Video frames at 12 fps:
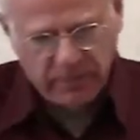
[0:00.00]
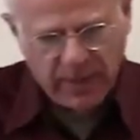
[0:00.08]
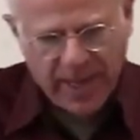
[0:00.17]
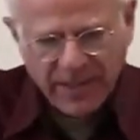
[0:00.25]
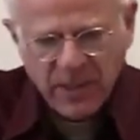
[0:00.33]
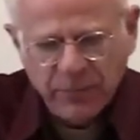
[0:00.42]

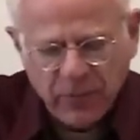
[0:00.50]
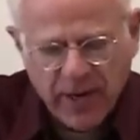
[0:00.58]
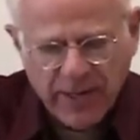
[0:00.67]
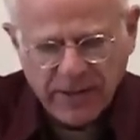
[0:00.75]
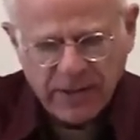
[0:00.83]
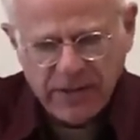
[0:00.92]

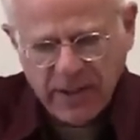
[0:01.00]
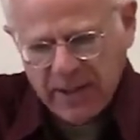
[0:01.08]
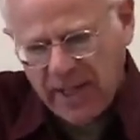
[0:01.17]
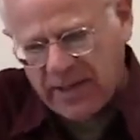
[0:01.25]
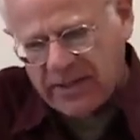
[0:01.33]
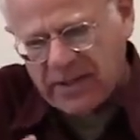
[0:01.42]
enterprises,
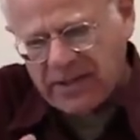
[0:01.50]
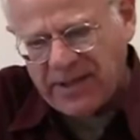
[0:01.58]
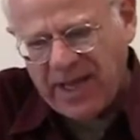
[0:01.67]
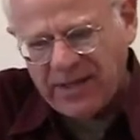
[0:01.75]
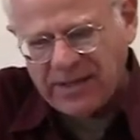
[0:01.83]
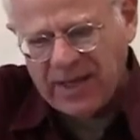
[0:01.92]
that is, the
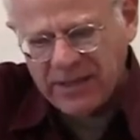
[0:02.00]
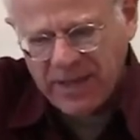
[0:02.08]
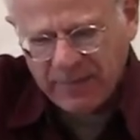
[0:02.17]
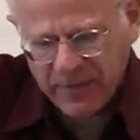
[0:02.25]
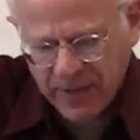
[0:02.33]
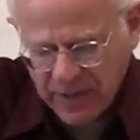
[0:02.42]
state sets
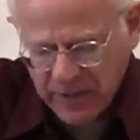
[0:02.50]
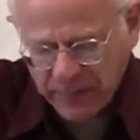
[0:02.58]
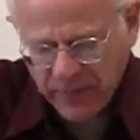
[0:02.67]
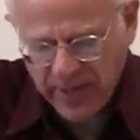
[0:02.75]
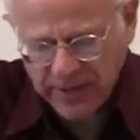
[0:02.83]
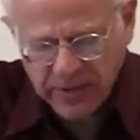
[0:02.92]
up an
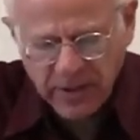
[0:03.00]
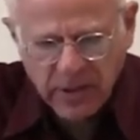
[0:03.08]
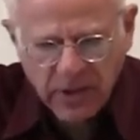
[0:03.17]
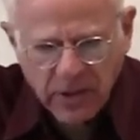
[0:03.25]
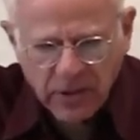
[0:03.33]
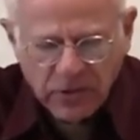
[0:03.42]
enterprise
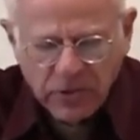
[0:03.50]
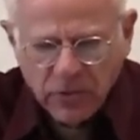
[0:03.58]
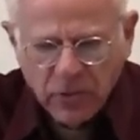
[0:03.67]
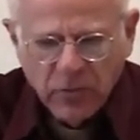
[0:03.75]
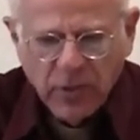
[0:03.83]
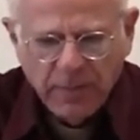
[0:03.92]

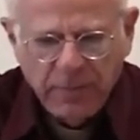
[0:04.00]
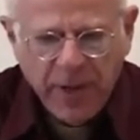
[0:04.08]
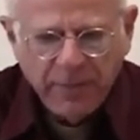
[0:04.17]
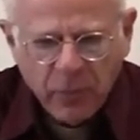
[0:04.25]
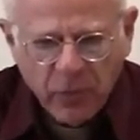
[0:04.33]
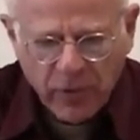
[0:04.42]
to
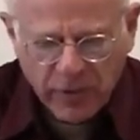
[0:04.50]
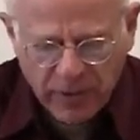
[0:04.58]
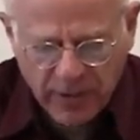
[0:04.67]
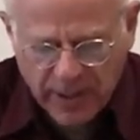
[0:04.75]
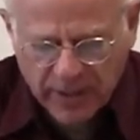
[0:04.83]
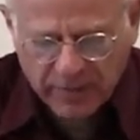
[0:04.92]
pump
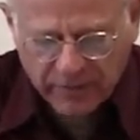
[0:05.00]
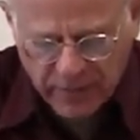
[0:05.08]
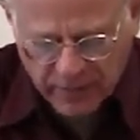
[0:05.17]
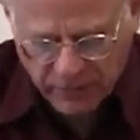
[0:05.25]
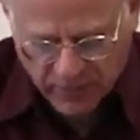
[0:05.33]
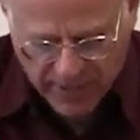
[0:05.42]
oil out of
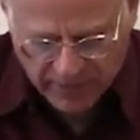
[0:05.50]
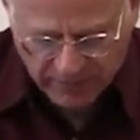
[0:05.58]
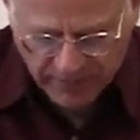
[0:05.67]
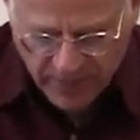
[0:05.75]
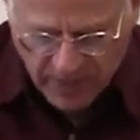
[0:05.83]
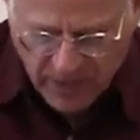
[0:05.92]
the ground.
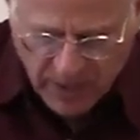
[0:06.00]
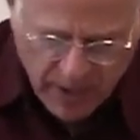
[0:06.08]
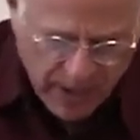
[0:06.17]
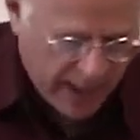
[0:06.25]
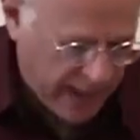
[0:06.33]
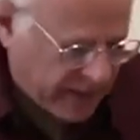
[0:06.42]

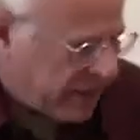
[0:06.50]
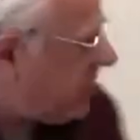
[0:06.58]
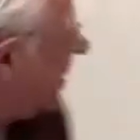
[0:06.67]
And